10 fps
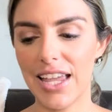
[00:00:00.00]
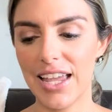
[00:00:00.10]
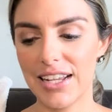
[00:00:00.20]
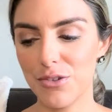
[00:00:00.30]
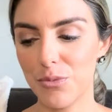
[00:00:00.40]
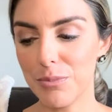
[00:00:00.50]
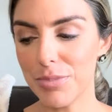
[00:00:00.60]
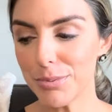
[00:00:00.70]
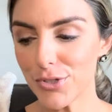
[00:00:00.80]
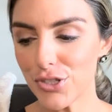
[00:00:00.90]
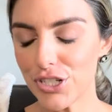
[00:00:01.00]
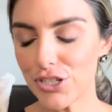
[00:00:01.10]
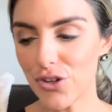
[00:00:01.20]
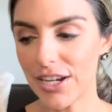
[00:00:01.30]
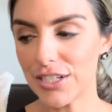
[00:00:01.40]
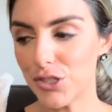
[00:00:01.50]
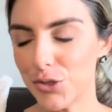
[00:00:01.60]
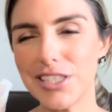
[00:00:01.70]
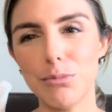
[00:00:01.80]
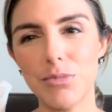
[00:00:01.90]
and when people start trying to do
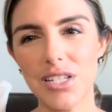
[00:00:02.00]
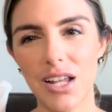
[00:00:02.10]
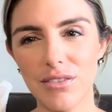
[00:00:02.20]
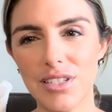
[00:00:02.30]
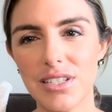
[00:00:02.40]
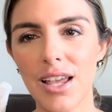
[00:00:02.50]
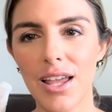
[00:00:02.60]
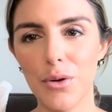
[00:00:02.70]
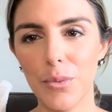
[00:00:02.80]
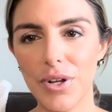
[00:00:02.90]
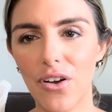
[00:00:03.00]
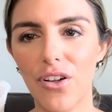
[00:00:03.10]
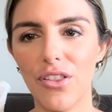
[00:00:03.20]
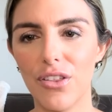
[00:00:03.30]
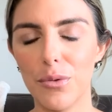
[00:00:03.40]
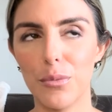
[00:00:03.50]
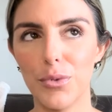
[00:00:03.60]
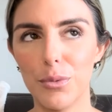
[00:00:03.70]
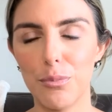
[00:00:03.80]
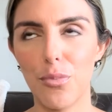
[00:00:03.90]
it themselves, it's kind of when all the
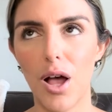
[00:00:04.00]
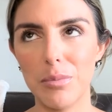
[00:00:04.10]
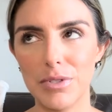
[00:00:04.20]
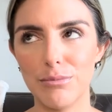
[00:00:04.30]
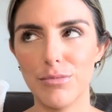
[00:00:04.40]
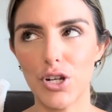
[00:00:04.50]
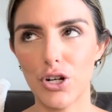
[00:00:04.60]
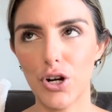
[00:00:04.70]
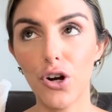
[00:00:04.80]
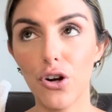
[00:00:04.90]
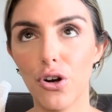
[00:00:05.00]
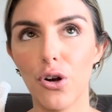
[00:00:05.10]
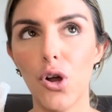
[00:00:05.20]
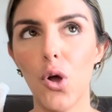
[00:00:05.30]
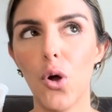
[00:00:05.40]
problems occur,